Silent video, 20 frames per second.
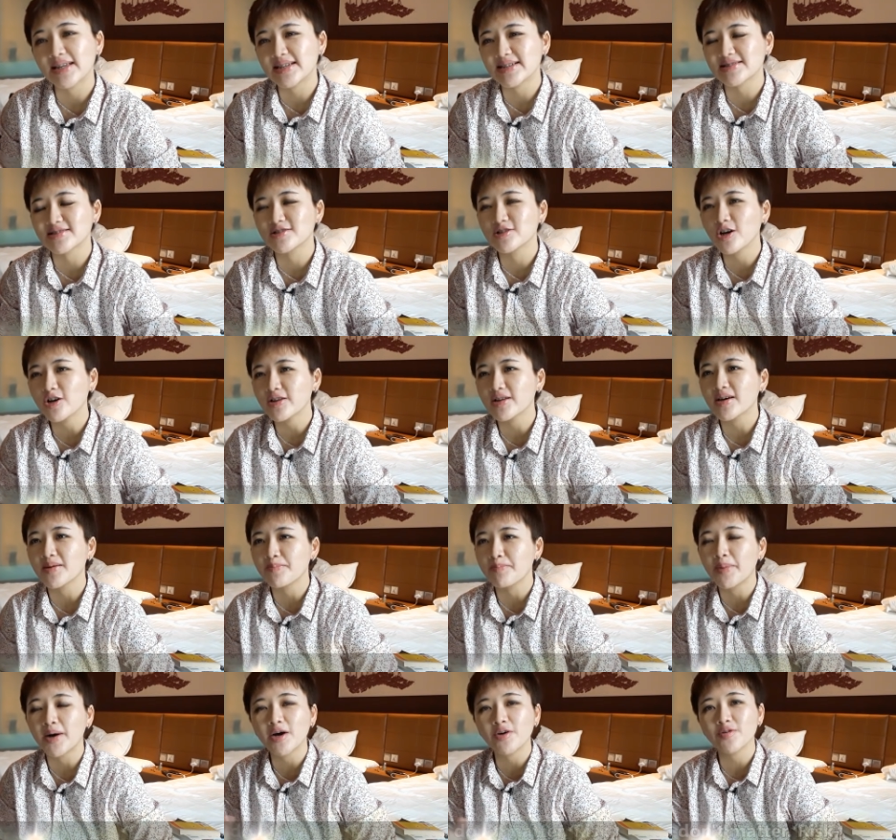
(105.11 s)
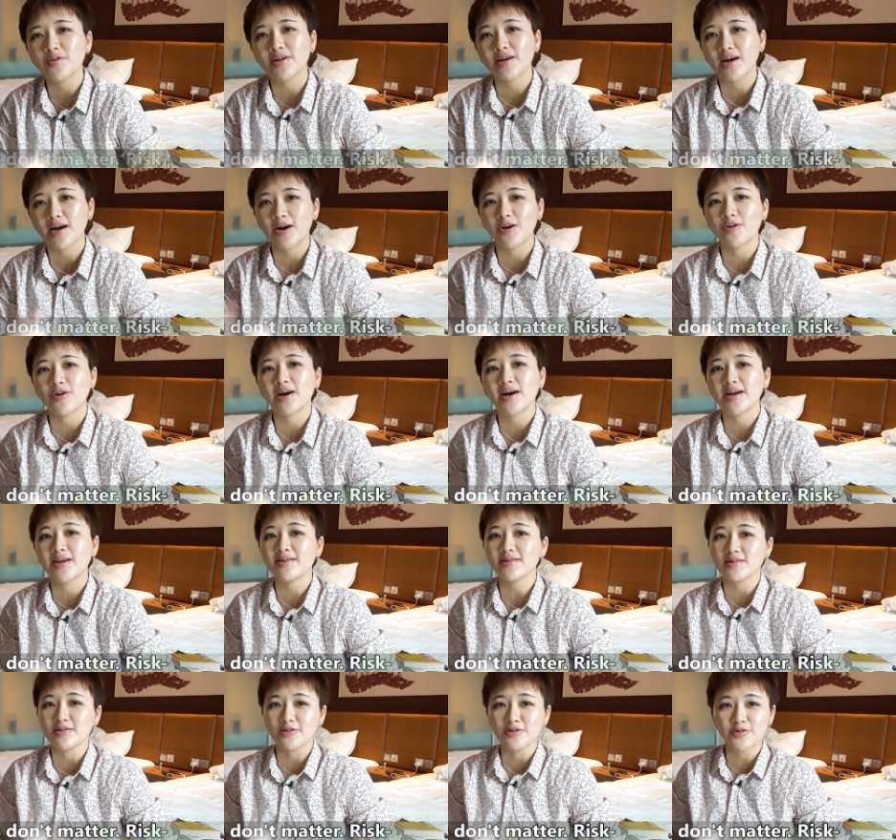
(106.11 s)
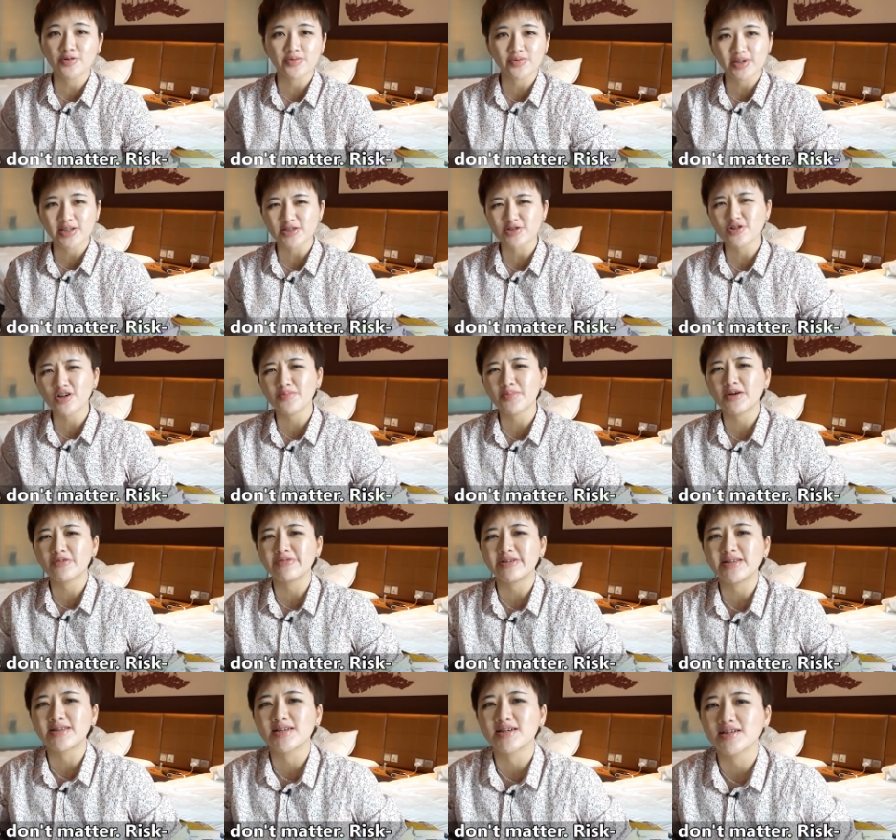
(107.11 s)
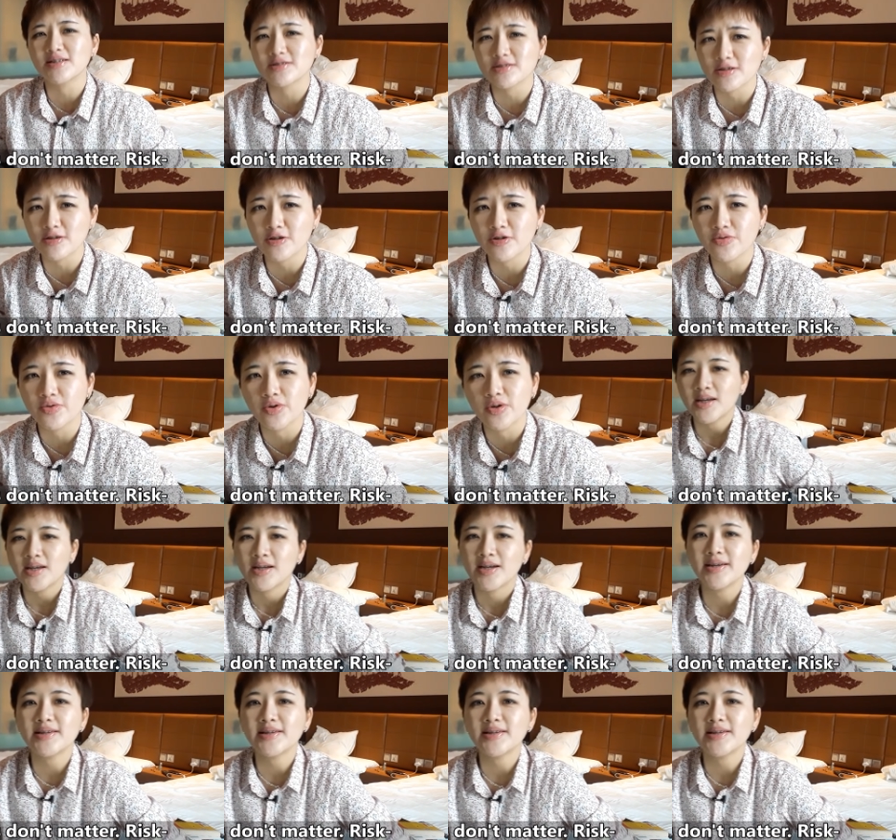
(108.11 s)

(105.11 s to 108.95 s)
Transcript: it is not about ROI alone. It's not about returns alone.